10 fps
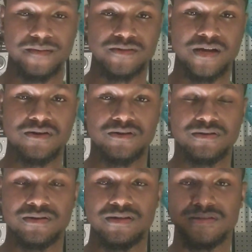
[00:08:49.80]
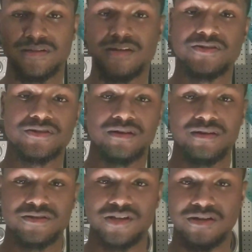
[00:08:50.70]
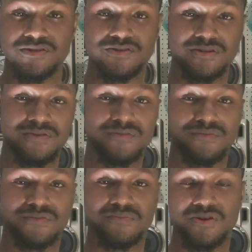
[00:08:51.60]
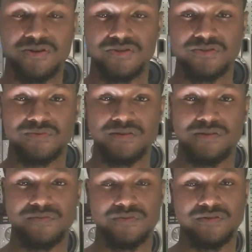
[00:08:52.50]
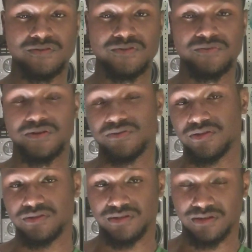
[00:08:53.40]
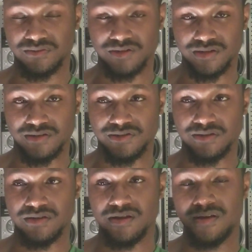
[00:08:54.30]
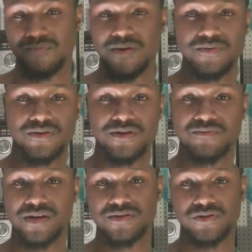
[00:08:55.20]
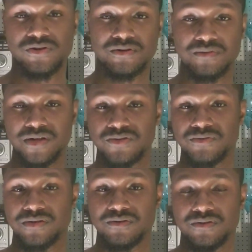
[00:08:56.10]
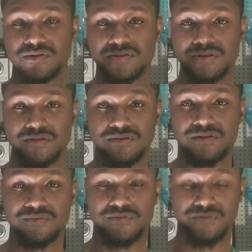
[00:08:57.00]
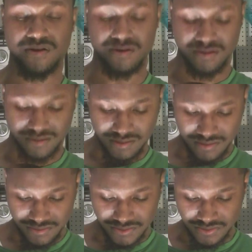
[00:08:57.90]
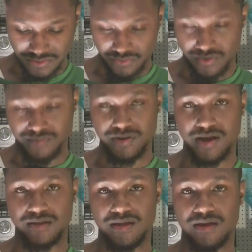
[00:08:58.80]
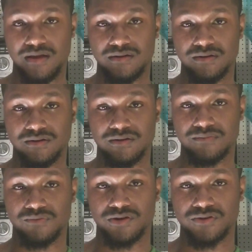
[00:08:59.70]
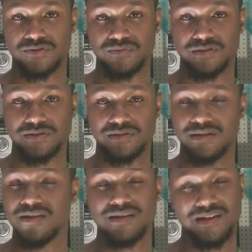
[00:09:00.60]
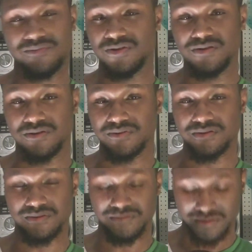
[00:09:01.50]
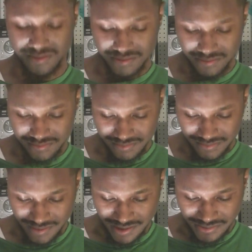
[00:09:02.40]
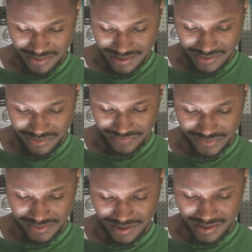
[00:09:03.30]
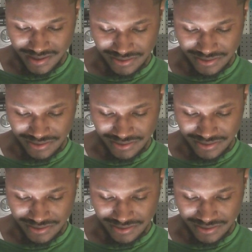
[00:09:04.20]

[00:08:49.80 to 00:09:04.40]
title and his next challenger for Braun Strowman if someone else doesn't end up challenging. Maybe he'll come back to haunt him next week or this coming Friday to want back at Braun Strowman, because he can't be done with him. I don't even see how they